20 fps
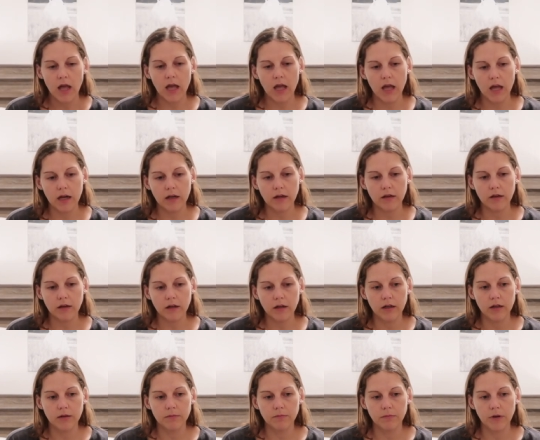and
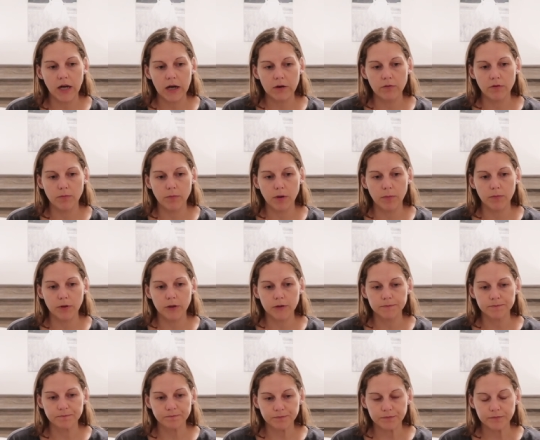um, I
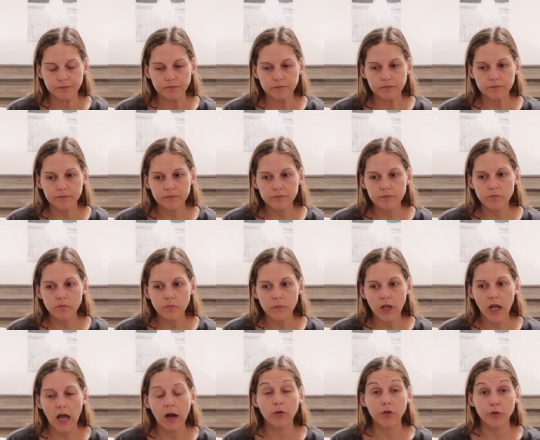remember
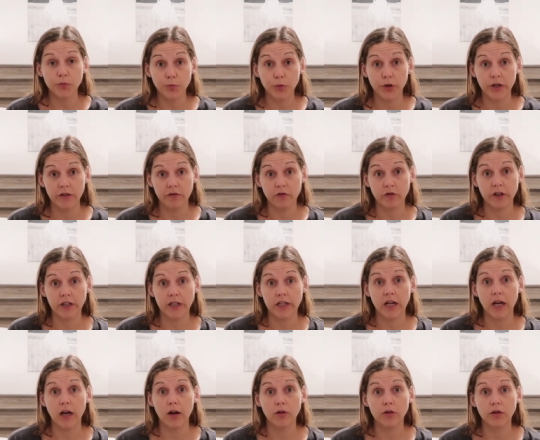I was pretty freaked
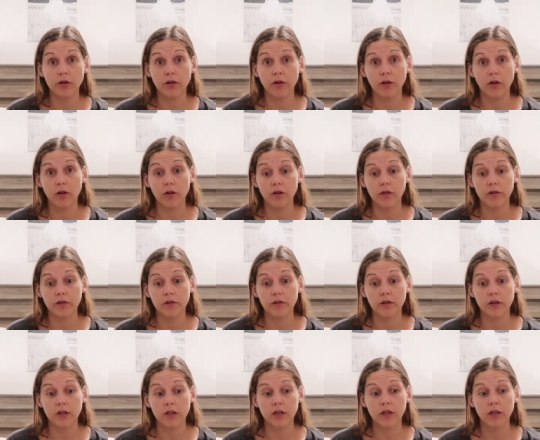out
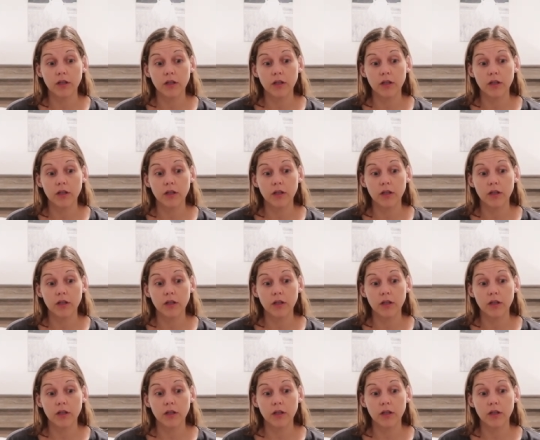because